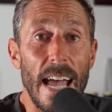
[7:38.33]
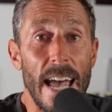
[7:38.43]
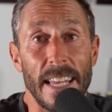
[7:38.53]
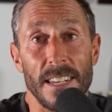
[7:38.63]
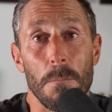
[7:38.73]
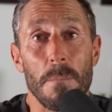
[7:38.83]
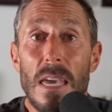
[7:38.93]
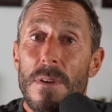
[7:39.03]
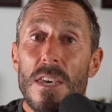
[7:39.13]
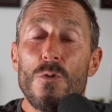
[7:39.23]
And
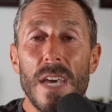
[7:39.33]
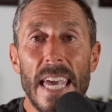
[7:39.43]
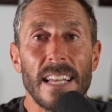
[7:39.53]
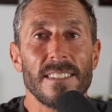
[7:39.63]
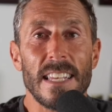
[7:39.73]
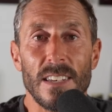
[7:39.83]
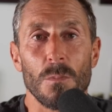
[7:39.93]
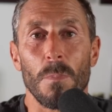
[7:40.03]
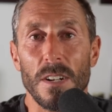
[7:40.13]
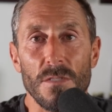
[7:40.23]
maybe you can't eat as
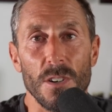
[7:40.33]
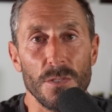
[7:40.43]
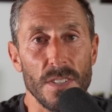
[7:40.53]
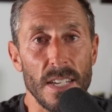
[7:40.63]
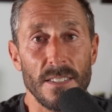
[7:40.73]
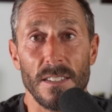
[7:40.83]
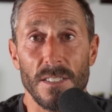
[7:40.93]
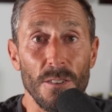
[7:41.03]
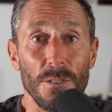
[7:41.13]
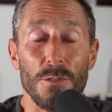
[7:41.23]
much of those things
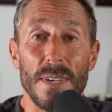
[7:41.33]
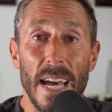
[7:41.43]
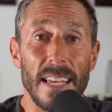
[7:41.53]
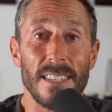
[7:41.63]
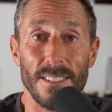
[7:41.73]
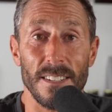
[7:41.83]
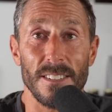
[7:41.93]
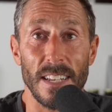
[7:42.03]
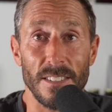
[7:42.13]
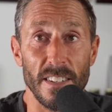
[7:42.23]
until you get insulin
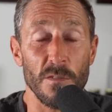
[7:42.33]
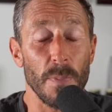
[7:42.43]
sensitive.